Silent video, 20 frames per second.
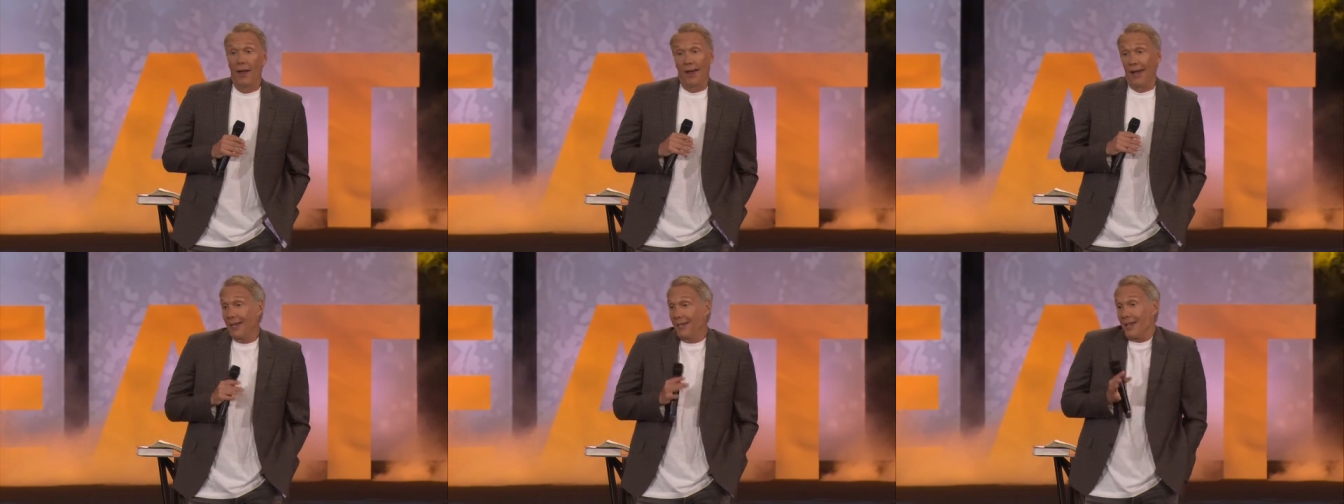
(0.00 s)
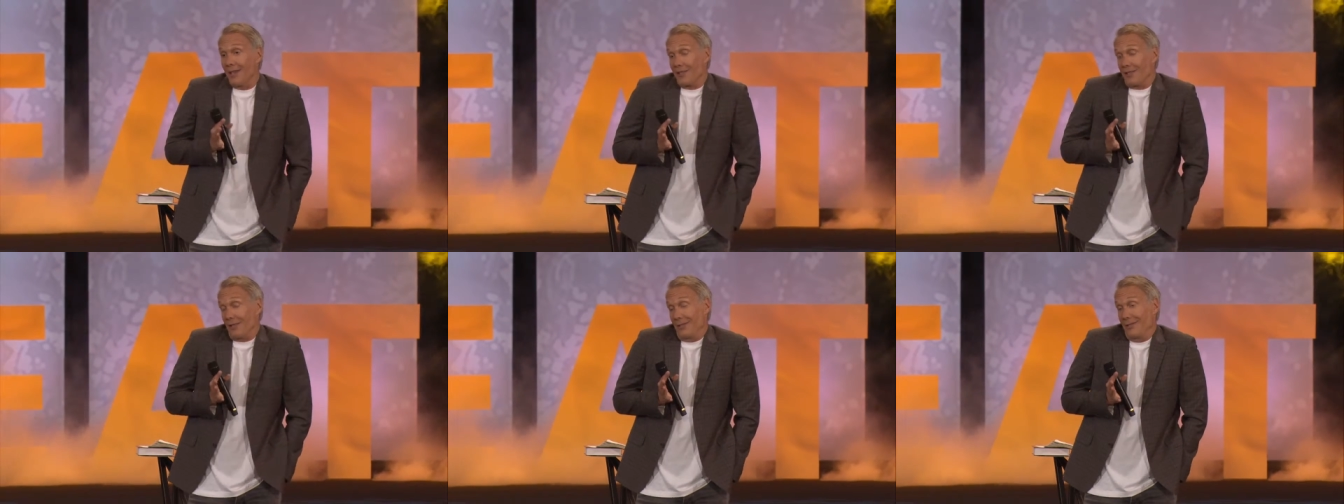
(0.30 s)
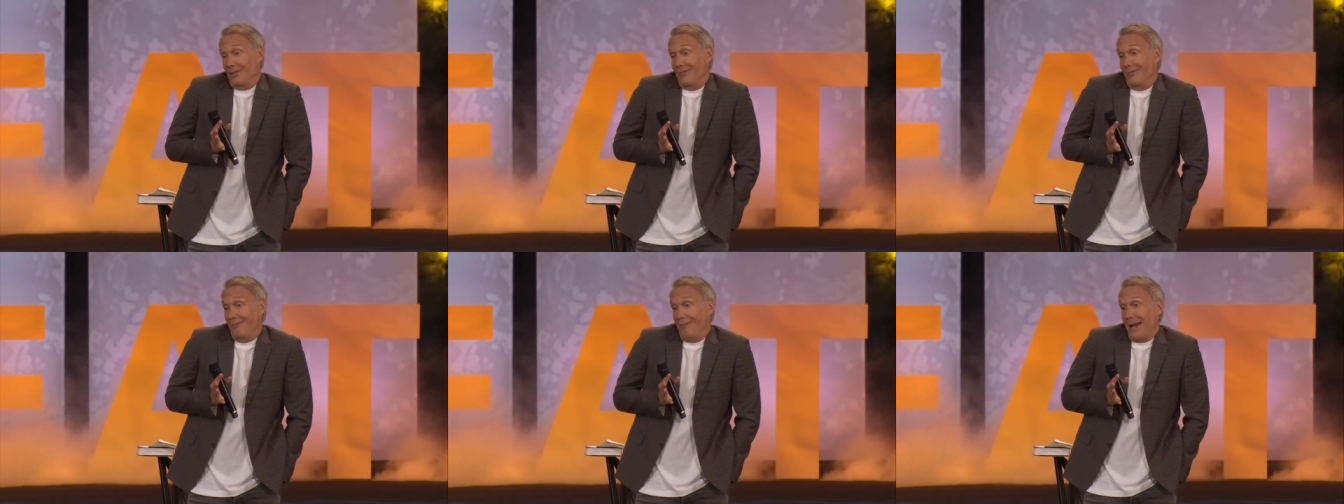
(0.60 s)
It doesn't
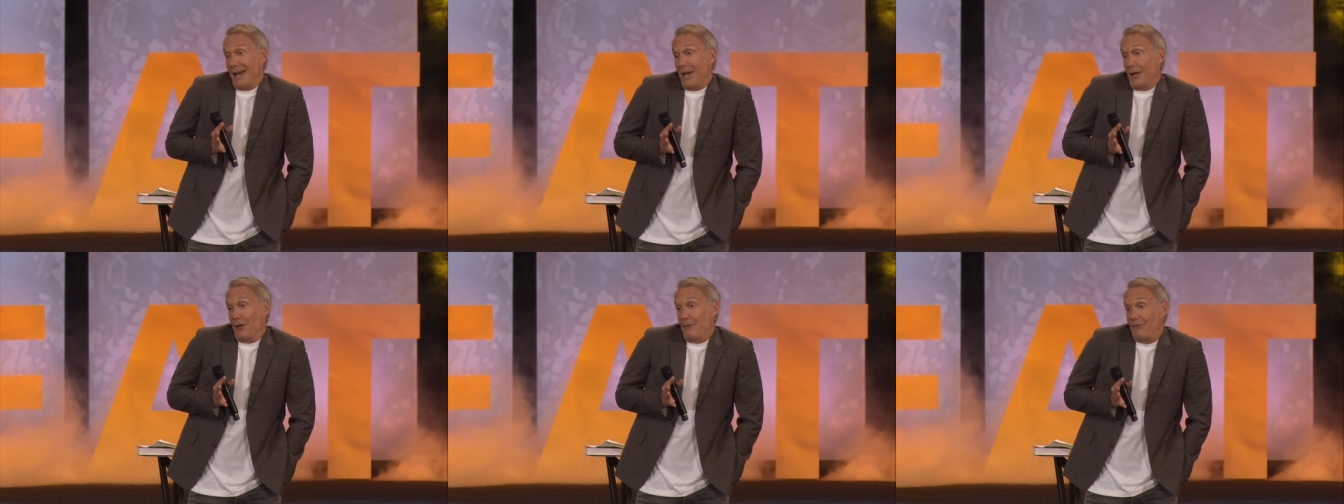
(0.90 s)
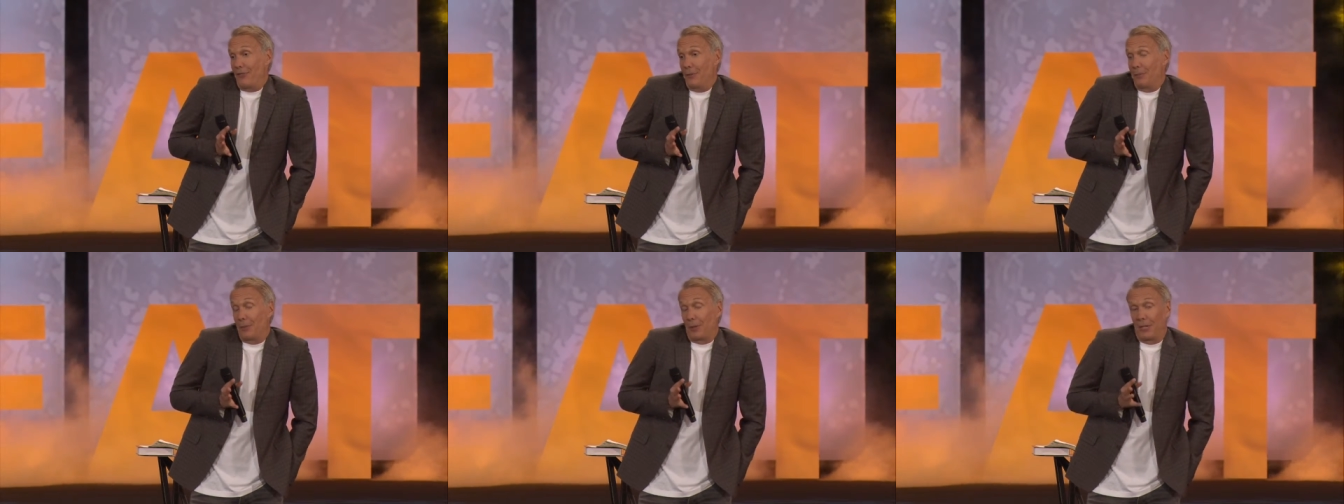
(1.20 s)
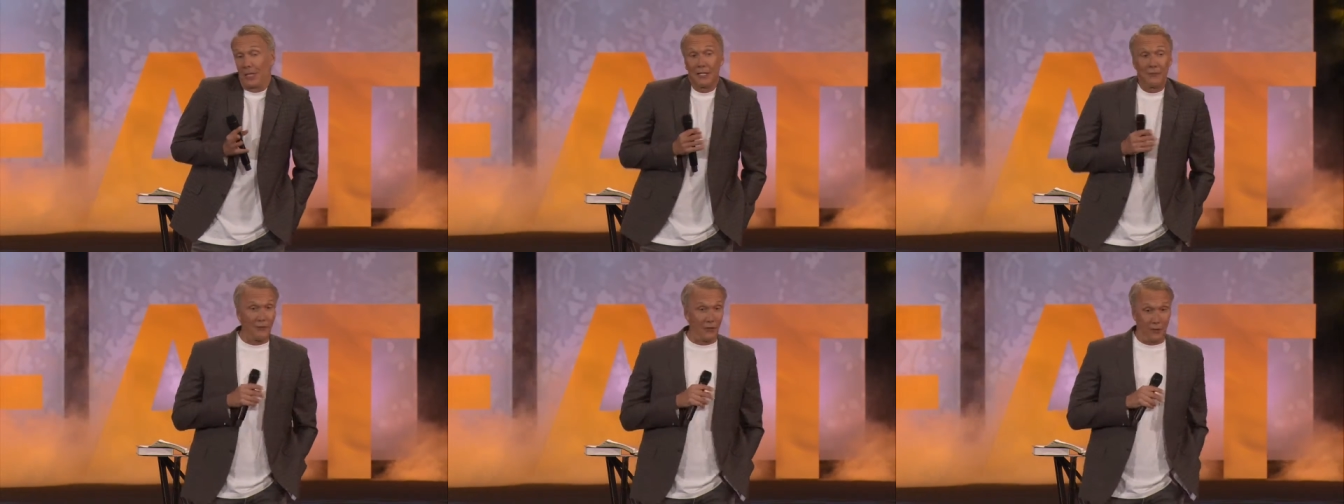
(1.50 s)
matter if you
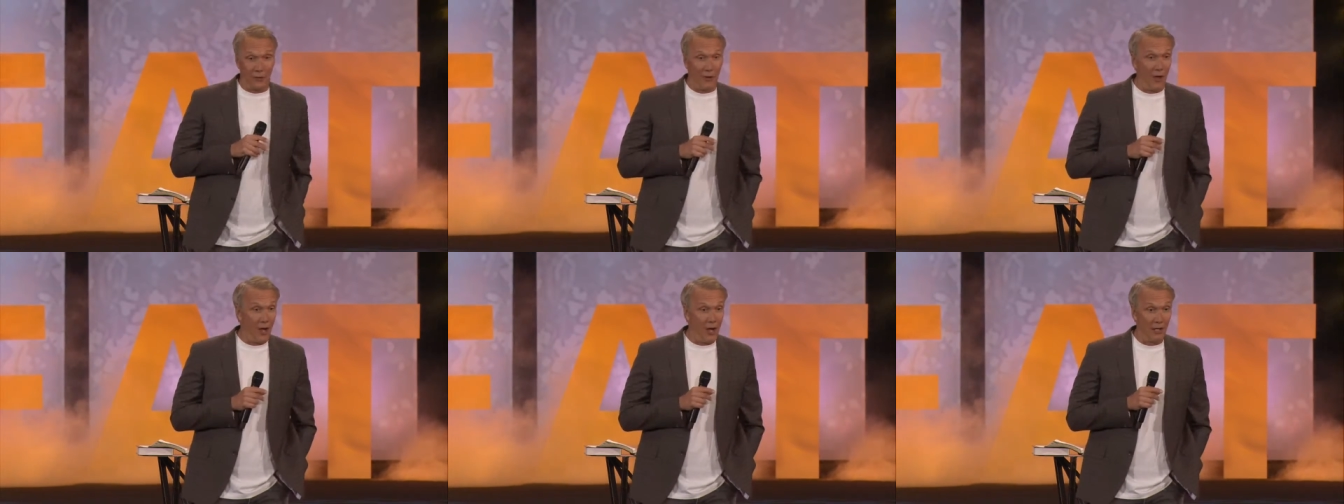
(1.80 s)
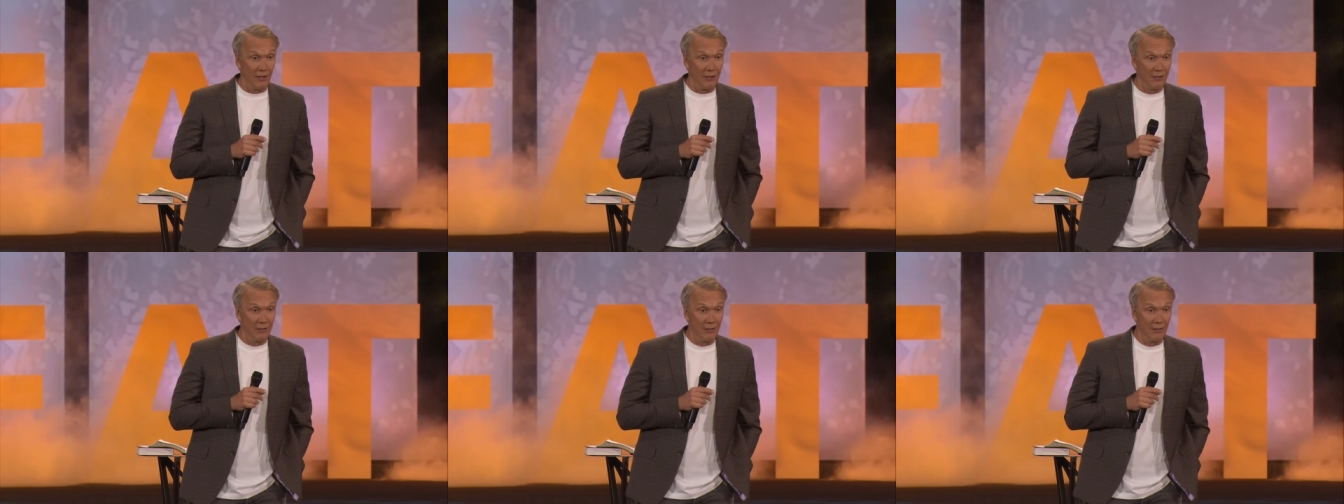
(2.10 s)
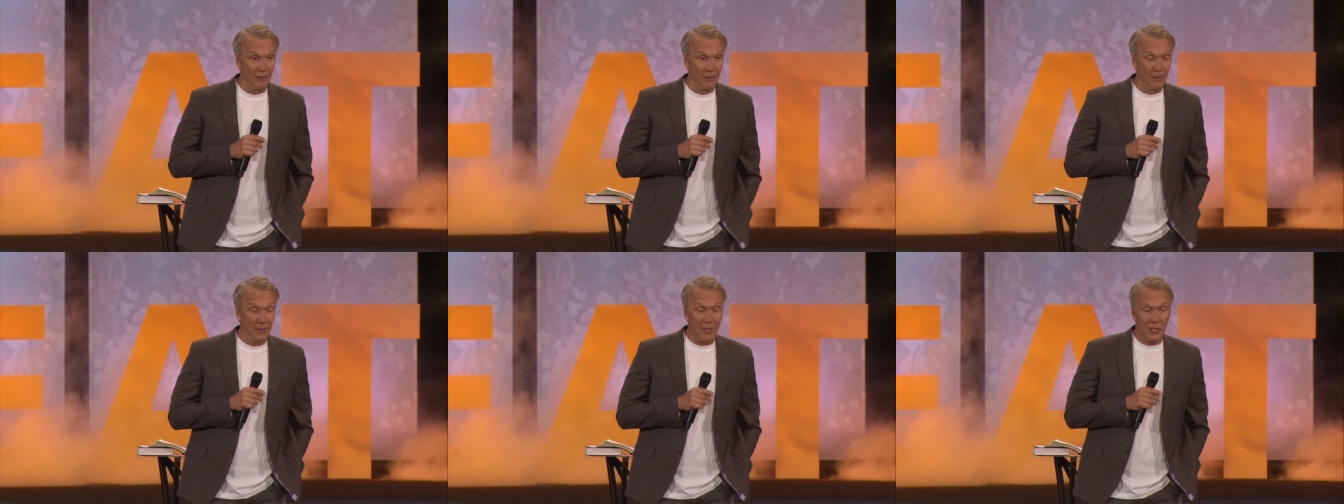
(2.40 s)
believe it or not.
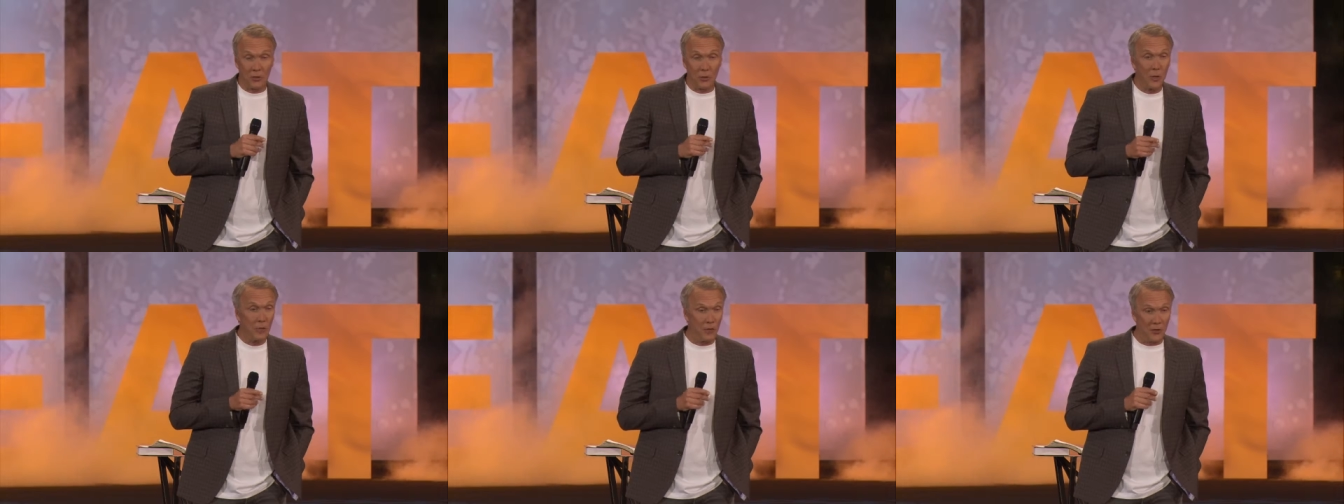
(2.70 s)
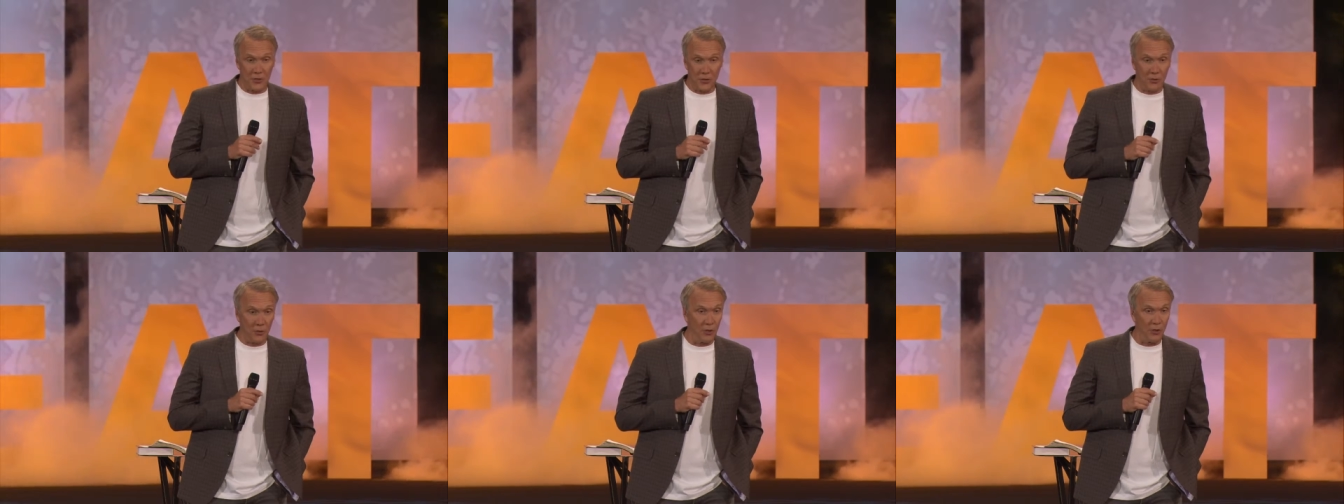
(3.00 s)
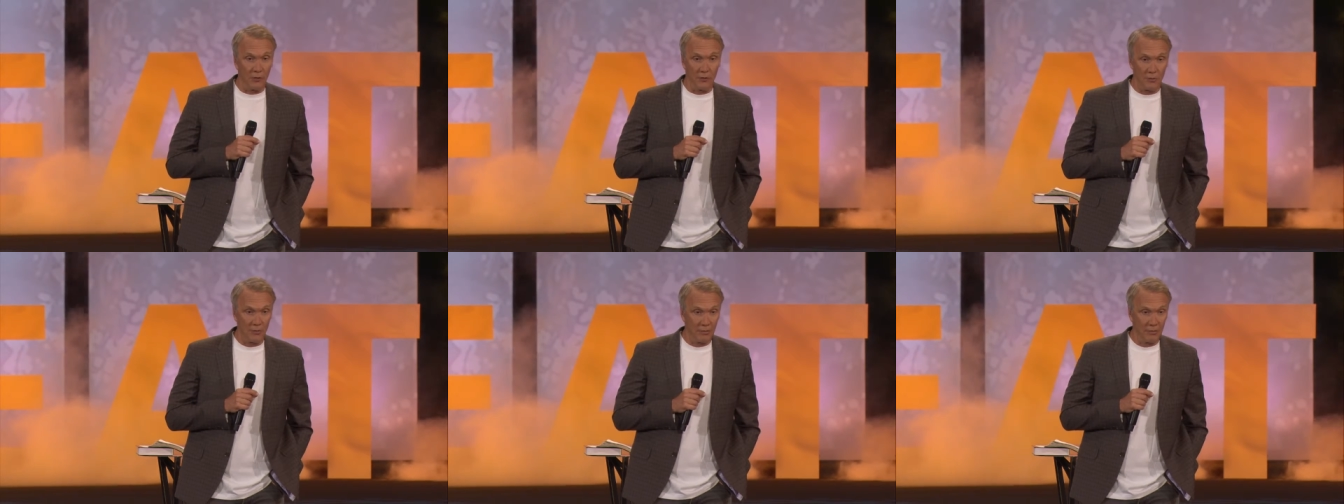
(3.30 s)
I mean, truth is truth.